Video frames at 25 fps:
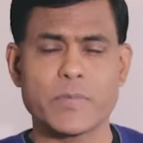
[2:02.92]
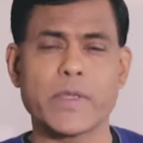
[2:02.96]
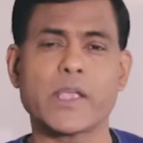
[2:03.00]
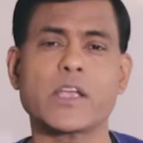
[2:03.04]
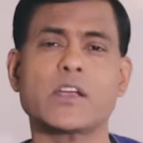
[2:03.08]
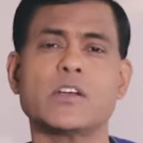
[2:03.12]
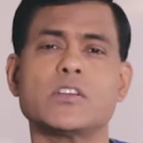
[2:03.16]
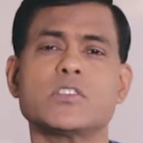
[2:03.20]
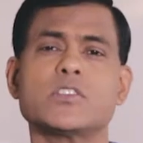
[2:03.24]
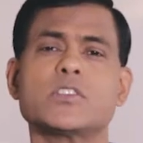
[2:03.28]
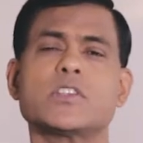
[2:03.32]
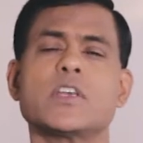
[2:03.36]

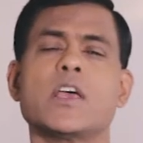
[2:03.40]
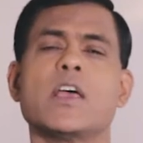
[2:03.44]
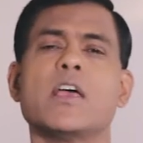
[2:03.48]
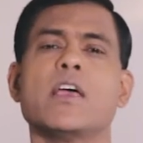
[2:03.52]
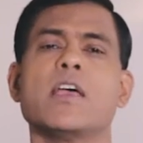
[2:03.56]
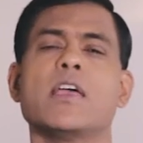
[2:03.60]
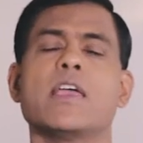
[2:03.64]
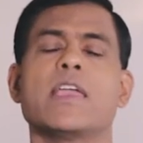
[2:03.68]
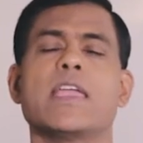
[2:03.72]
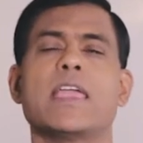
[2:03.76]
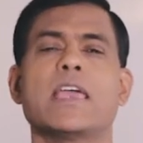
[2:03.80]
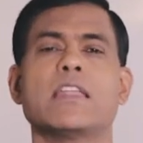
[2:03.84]
because
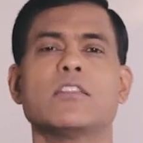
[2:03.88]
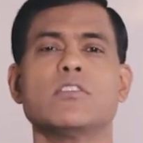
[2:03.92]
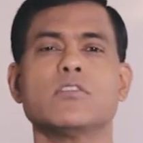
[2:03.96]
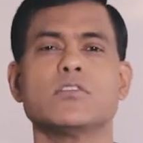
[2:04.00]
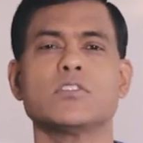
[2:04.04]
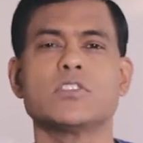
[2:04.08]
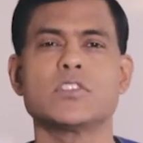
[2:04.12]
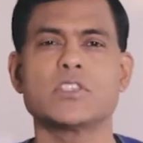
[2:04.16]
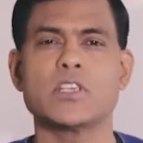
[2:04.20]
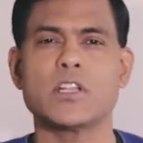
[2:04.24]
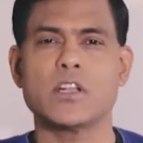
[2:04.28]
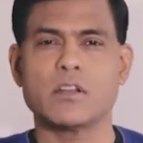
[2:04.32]
he had
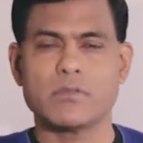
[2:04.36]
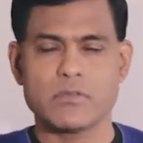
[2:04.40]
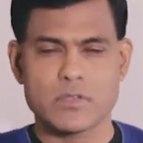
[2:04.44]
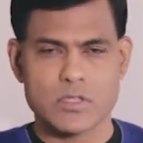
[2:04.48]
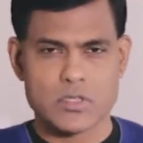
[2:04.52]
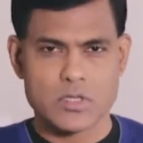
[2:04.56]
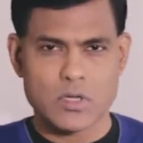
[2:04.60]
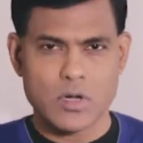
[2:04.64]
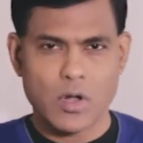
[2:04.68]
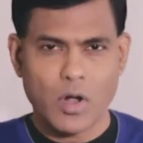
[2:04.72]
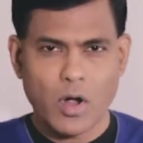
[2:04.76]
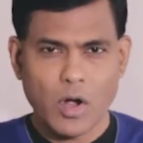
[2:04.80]
no sin of
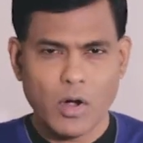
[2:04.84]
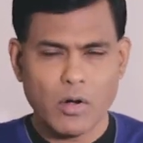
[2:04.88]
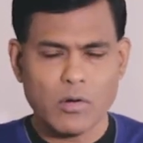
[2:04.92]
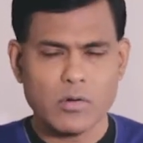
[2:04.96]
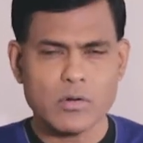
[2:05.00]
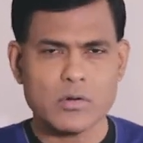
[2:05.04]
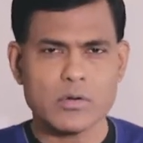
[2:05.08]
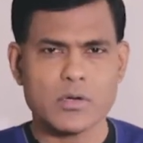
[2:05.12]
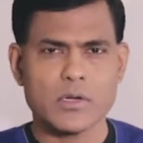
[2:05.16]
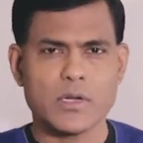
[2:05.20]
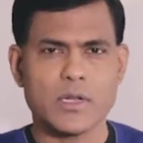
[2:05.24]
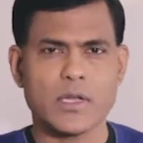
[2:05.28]
his
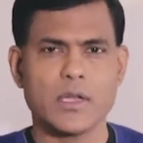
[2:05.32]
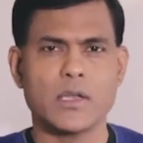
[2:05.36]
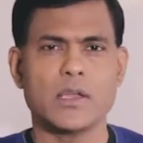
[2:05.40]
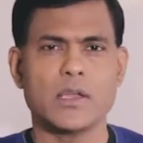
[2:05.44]
own.